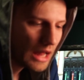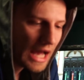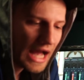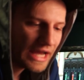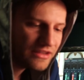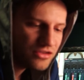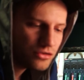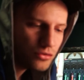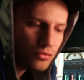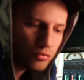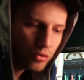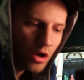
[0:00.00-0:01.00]
I do
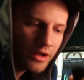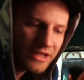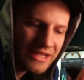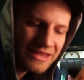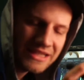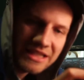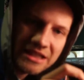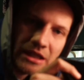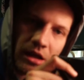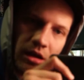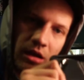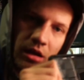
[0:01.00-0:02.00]
run
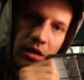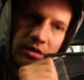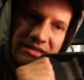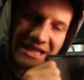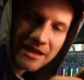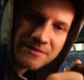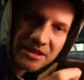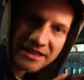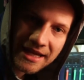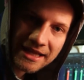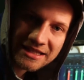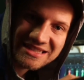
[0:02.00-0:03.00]
the Samsung
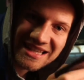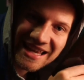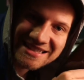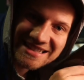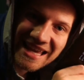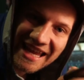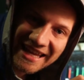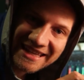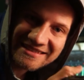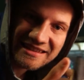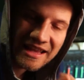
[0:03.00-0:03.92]
Galaxy S8.